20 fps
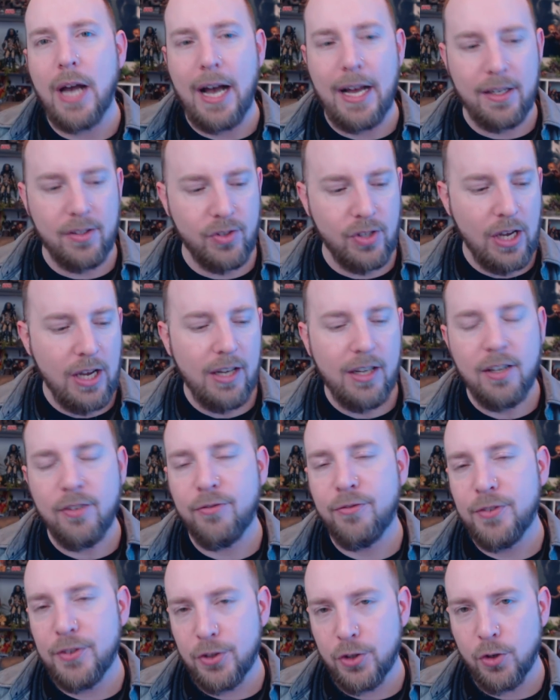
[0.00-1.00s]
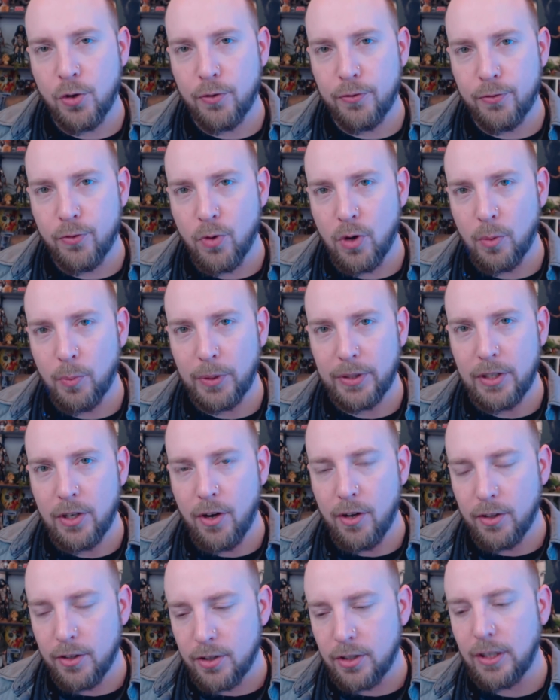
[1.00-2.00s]
guys in physical form what they
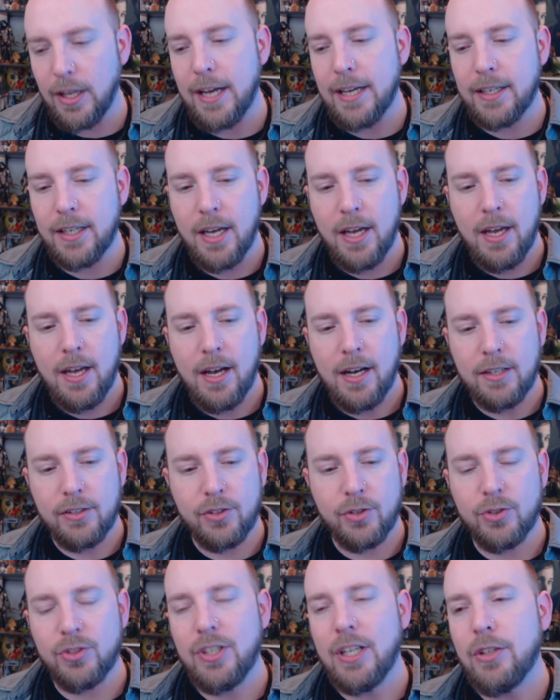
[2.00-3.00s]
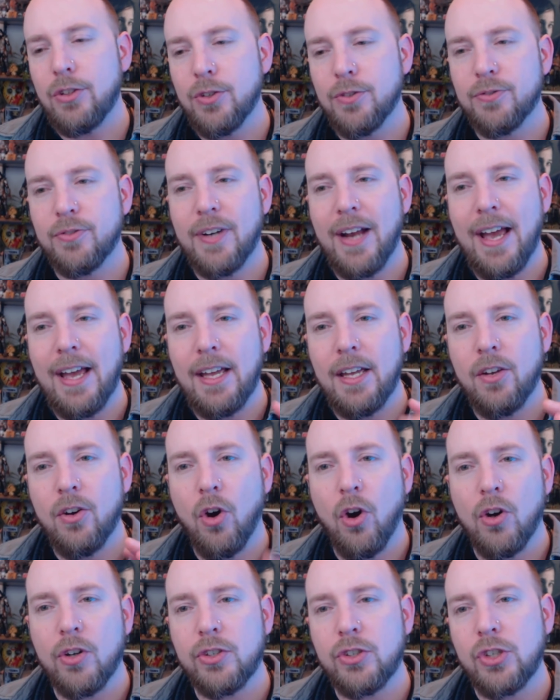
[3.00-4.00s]
all look like uh, so stay tuned for that and
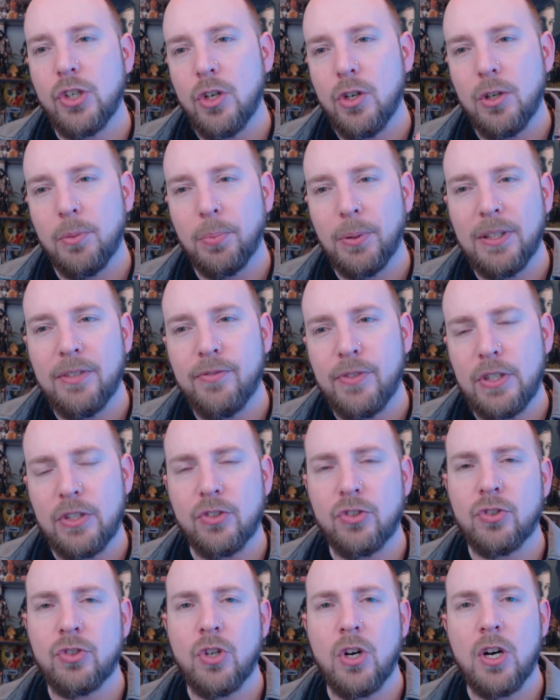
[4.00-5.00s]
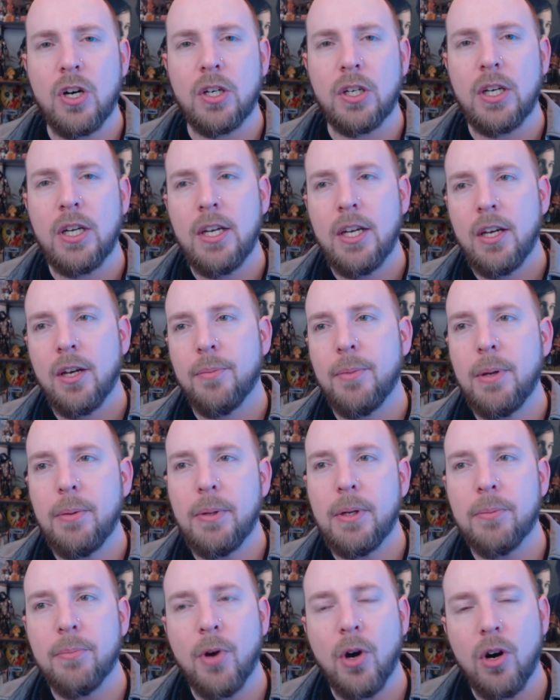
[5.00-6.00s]
also oblivion song
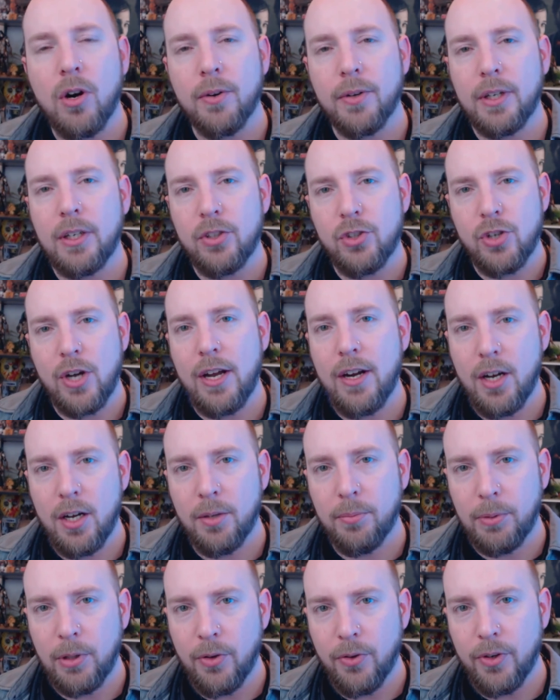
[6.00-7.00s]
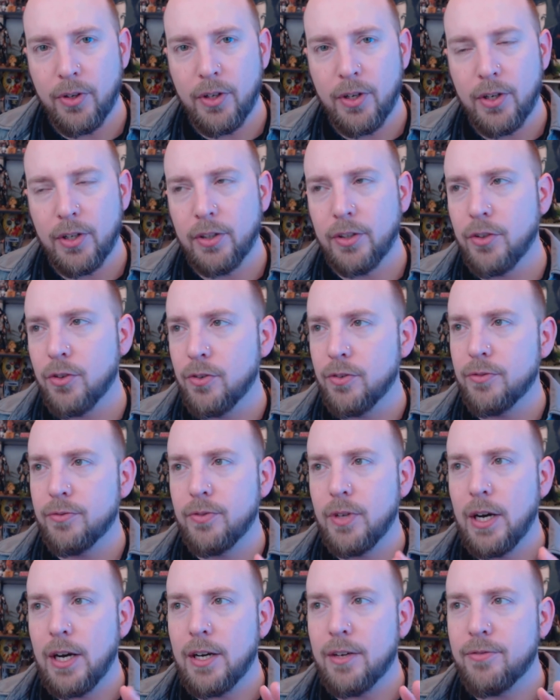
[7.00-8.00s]
maybe tomorrow i'm going to try to upload a, a little
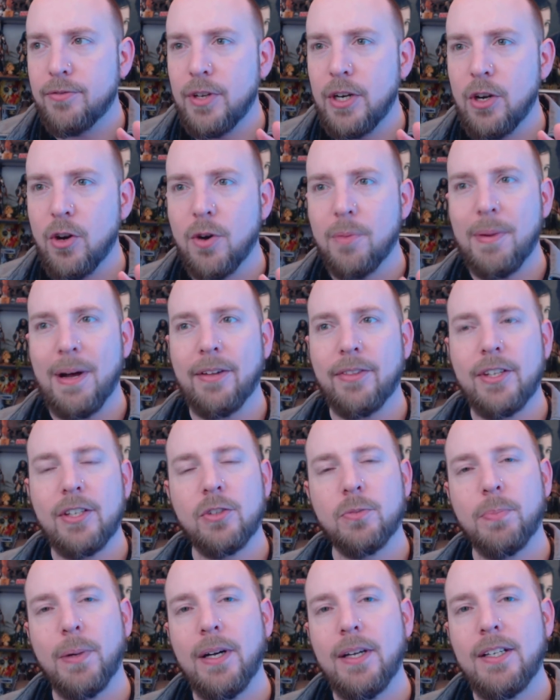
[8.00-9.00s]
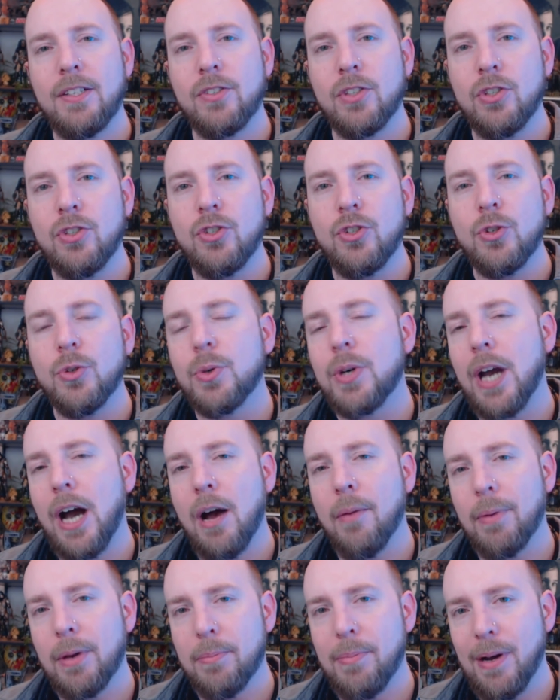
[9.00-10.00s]
uh, video about this but it's a new
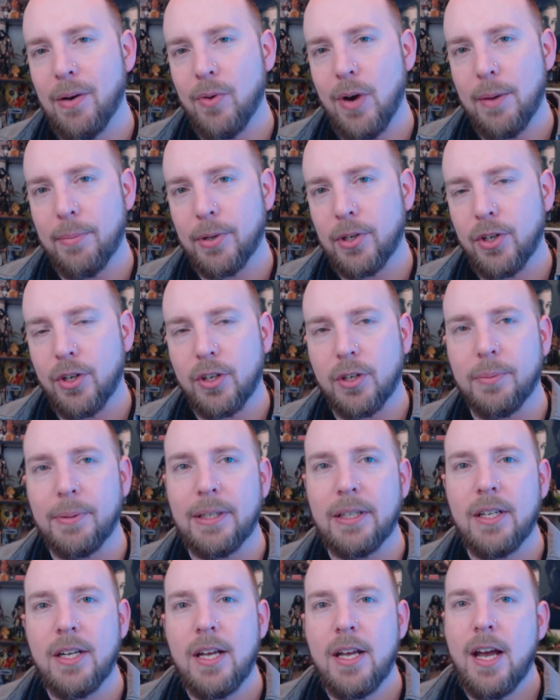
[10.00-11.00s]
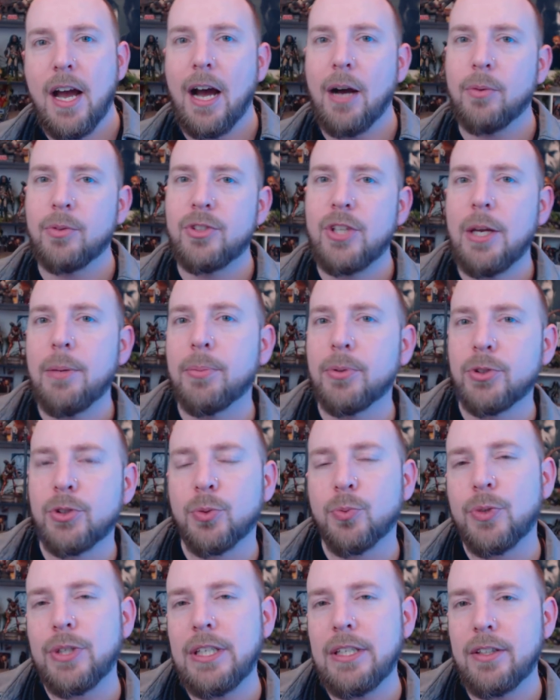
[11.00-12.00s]
comic by robert kirkman i was able
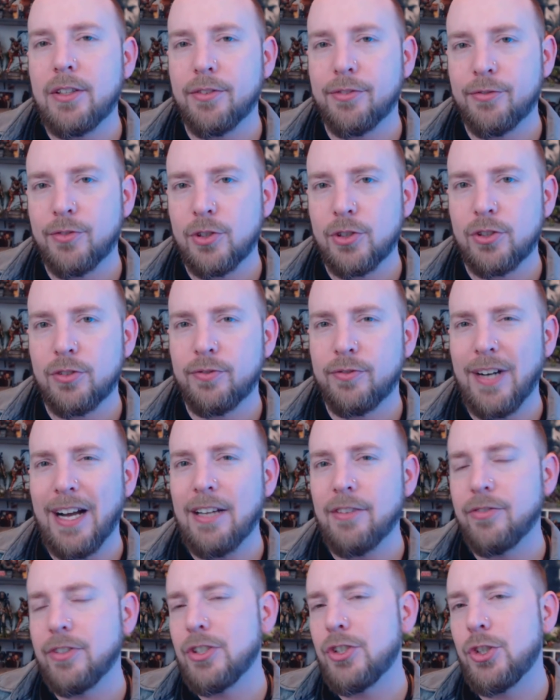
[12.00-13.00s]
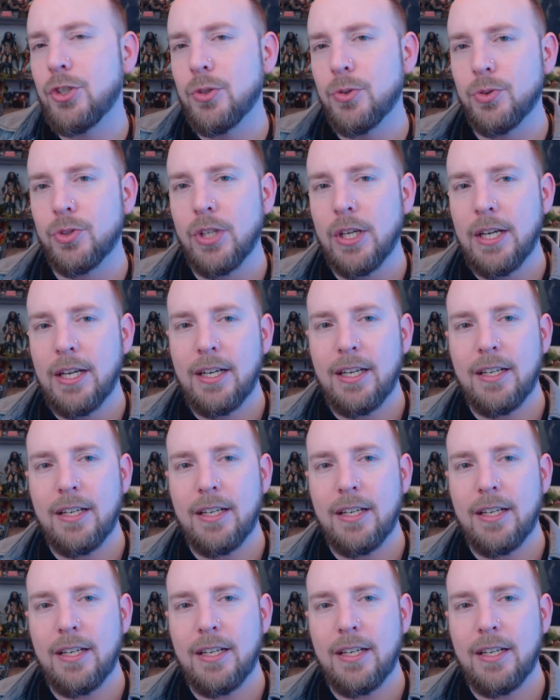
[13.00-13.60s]
to read the first five issues